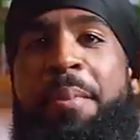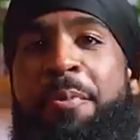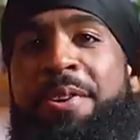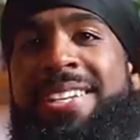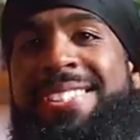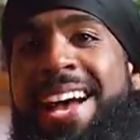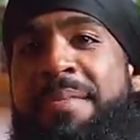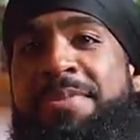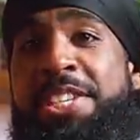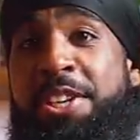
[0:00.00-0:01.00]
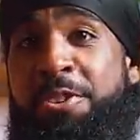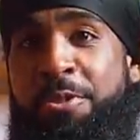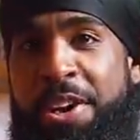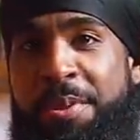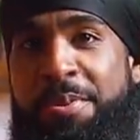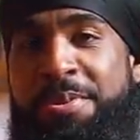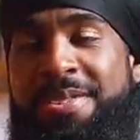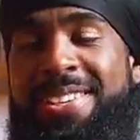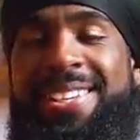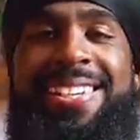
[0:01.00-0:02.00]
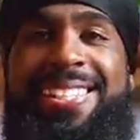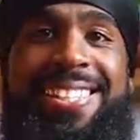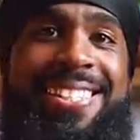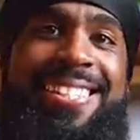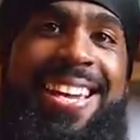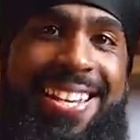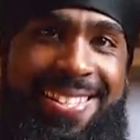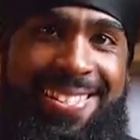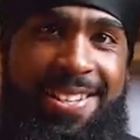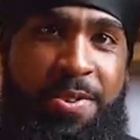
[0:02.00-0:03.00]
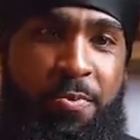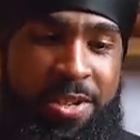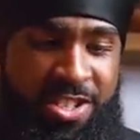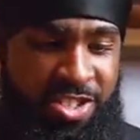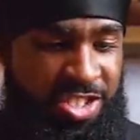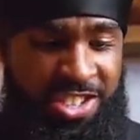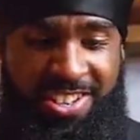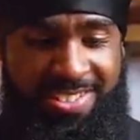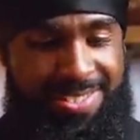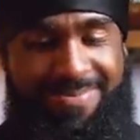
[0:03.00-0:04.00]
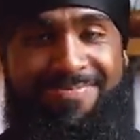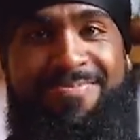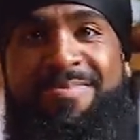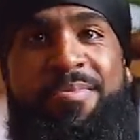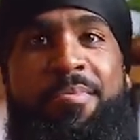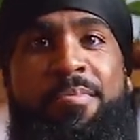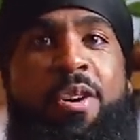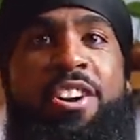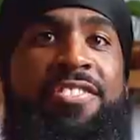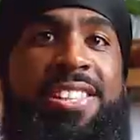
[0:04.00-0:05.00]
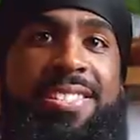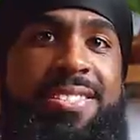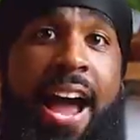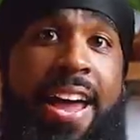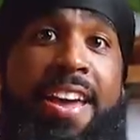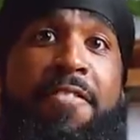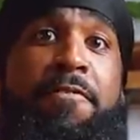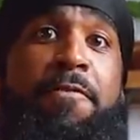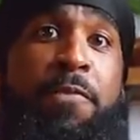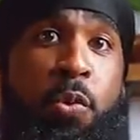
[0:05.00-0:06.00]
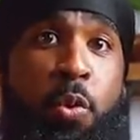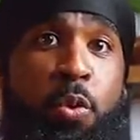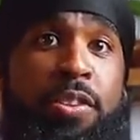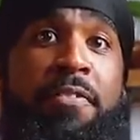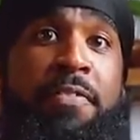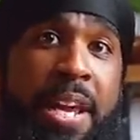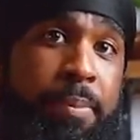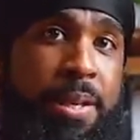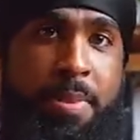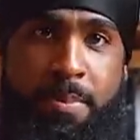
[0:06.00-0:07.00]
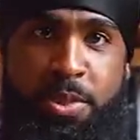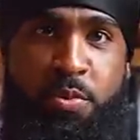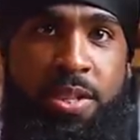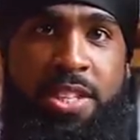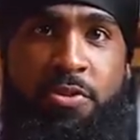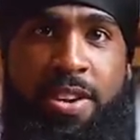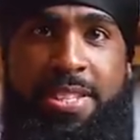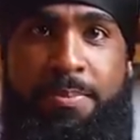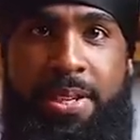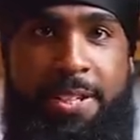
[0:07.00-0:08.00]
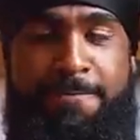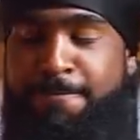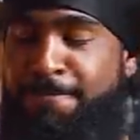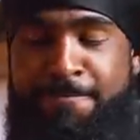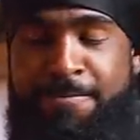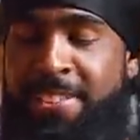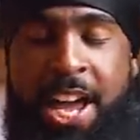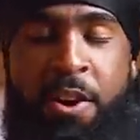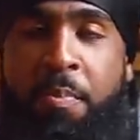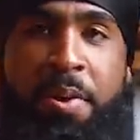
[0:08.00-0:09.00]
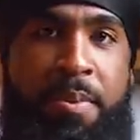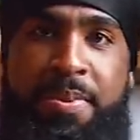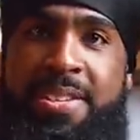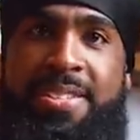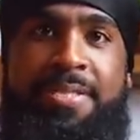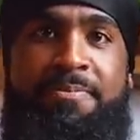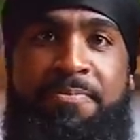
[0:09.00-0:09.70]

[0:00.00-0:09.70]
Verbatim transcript: But what tops the incredible is its taste, which is just marvelous. I have fooled family members with this recipe, not on purpose.